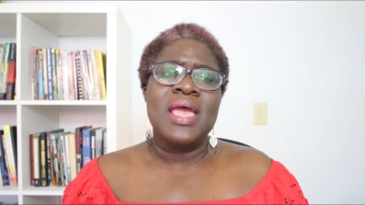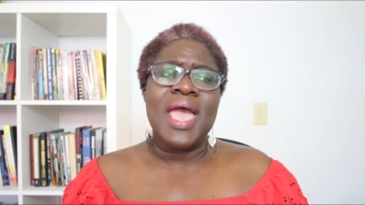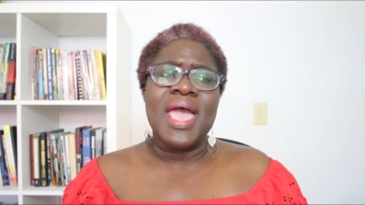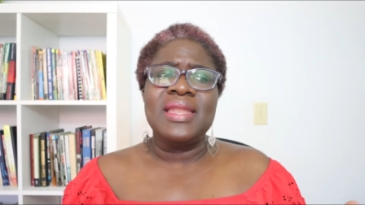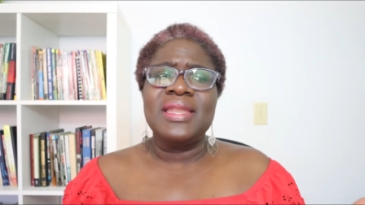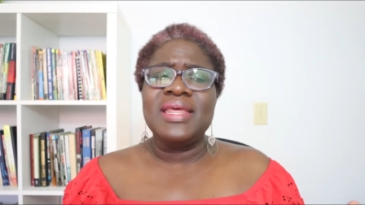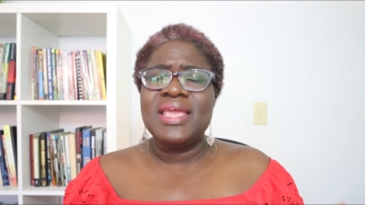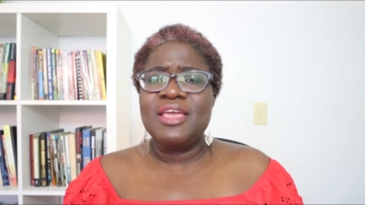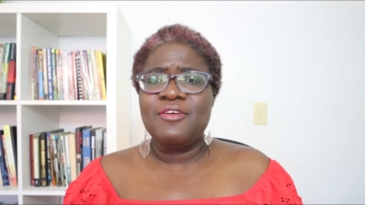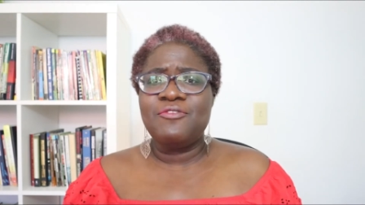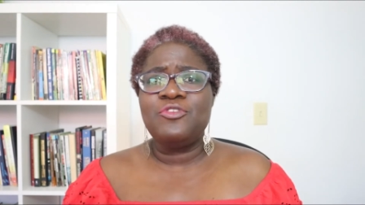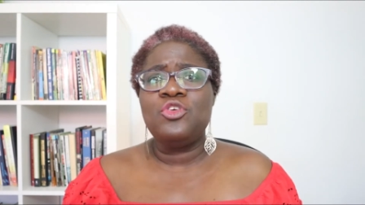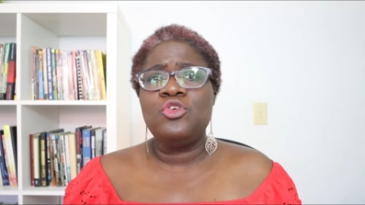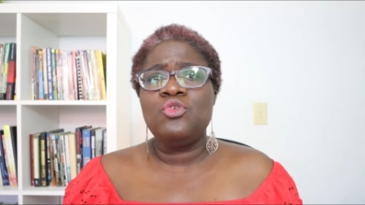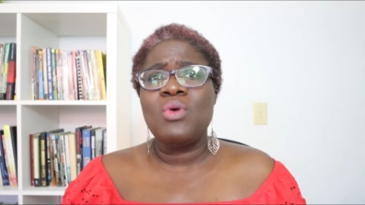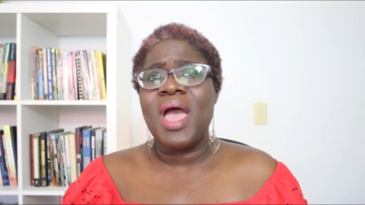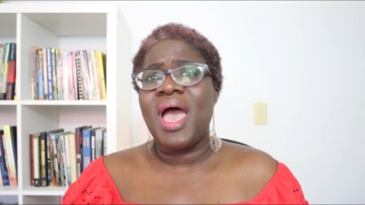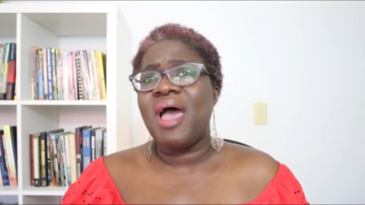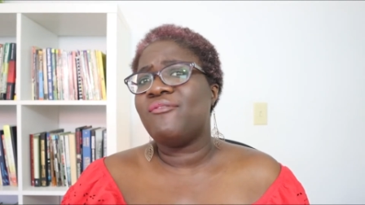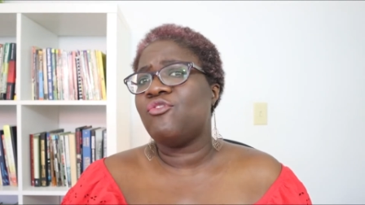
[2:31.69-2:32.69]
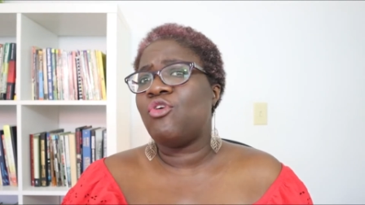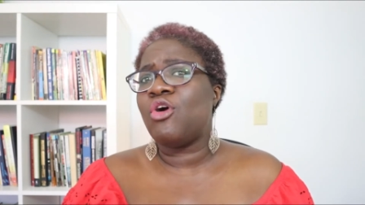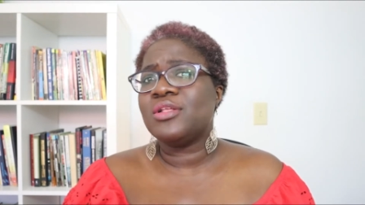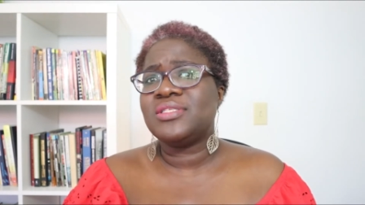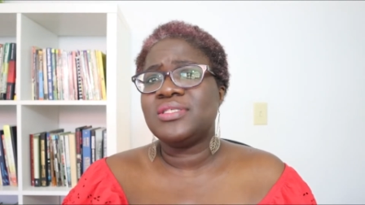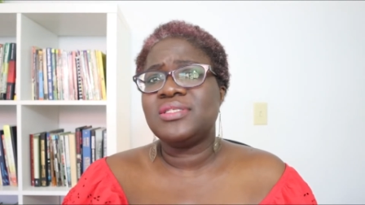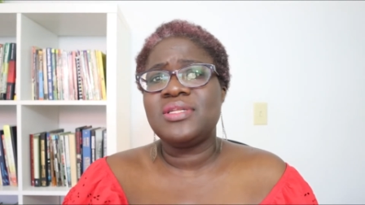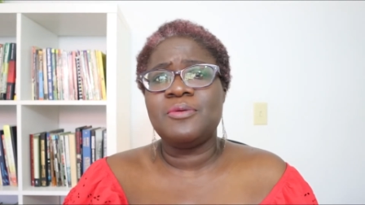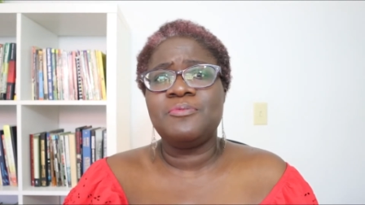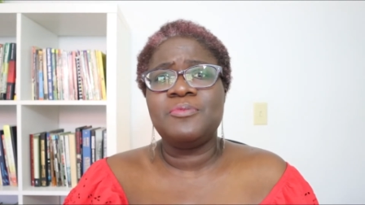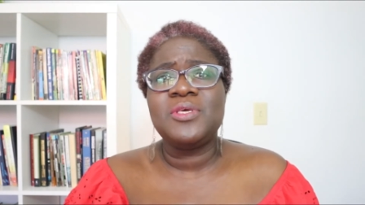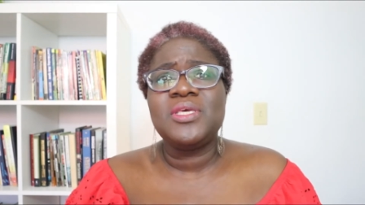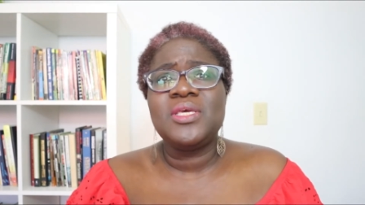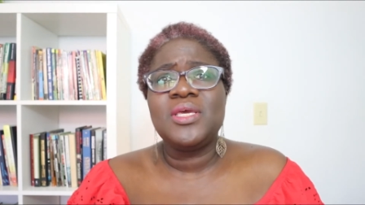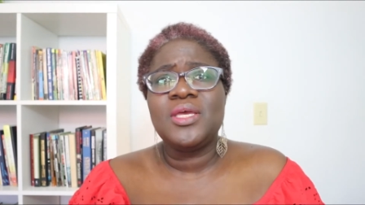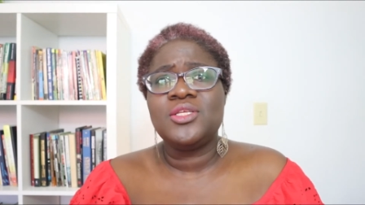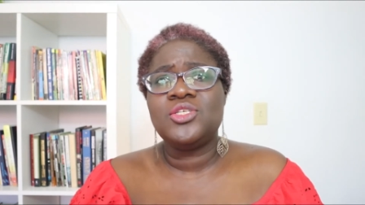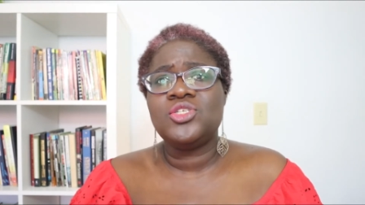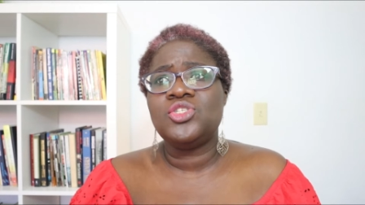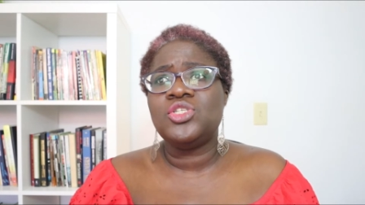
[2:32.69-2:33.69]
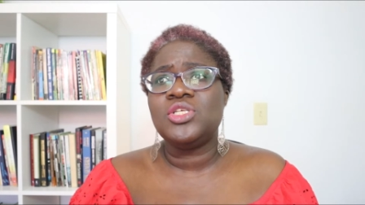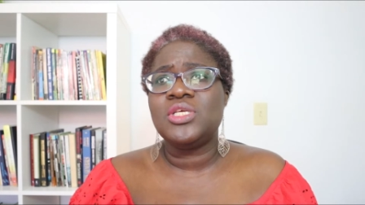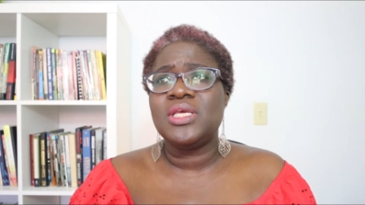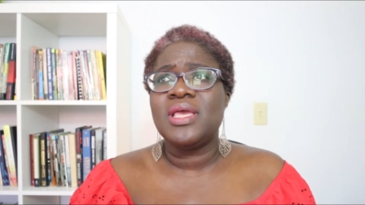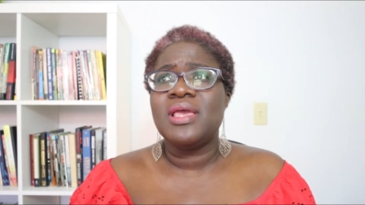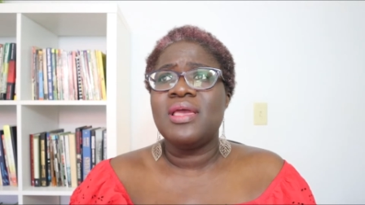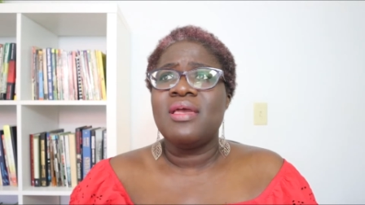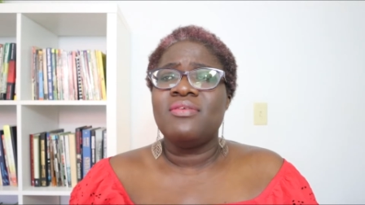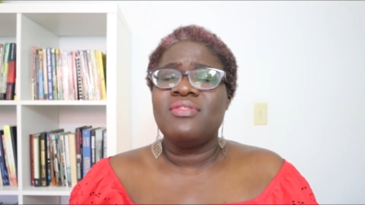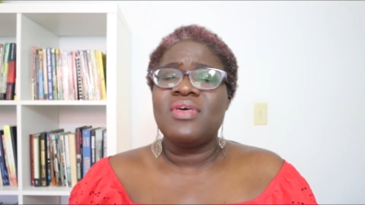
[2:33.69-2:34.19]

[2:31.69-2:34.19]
And if you have gotten a PhD,